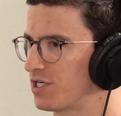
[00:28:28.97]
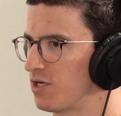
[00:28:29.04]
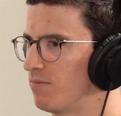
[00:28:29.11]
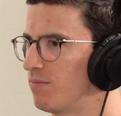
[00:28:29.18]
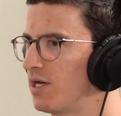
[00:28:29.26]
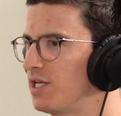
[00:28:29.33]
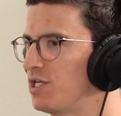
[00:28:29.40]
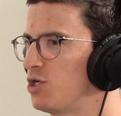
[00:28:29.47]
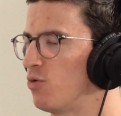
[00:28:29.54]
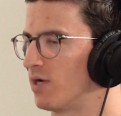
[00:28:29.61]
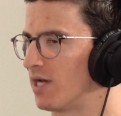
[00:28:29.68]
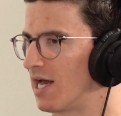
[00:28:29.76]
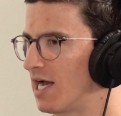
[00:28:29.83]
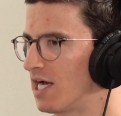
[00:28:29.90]
somebody
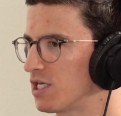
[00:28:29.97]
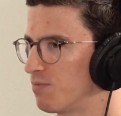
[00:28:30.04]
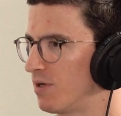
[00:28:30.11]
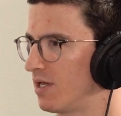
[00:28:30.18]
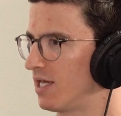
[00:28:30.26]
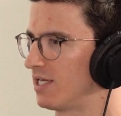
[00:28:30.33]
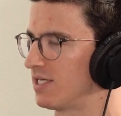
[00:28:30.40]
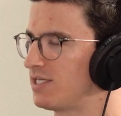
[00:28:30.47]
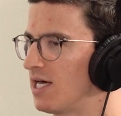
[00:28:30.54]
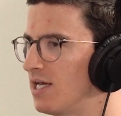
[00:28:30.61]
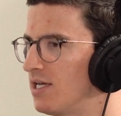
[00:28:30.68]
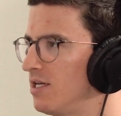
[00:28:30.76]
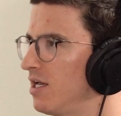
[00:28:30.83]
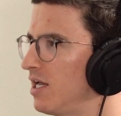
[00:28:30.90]
to an ex, but
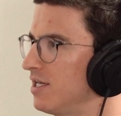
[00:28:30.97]
instead